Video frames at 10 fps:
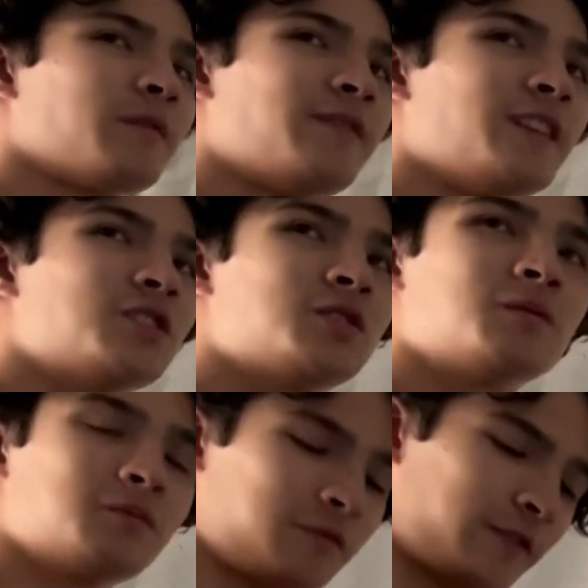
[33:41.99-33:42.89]

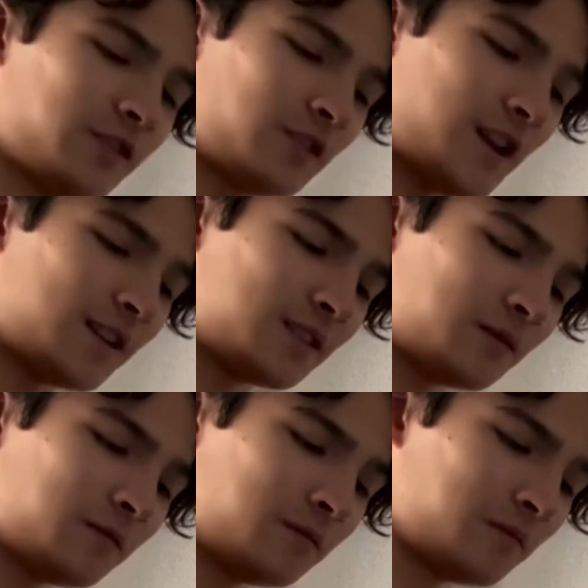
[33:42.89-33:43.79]
Fish are nice.
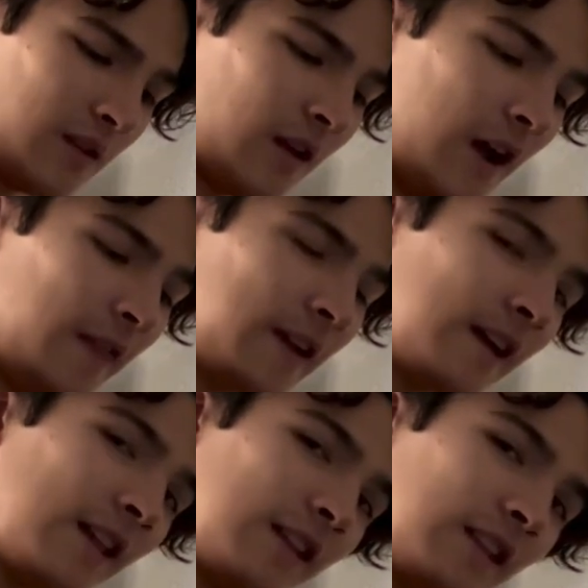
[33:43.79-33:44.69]
I think
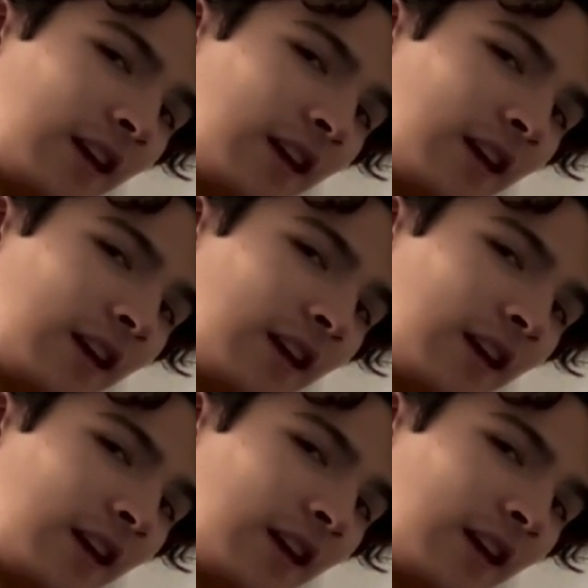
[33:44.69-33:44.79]
I like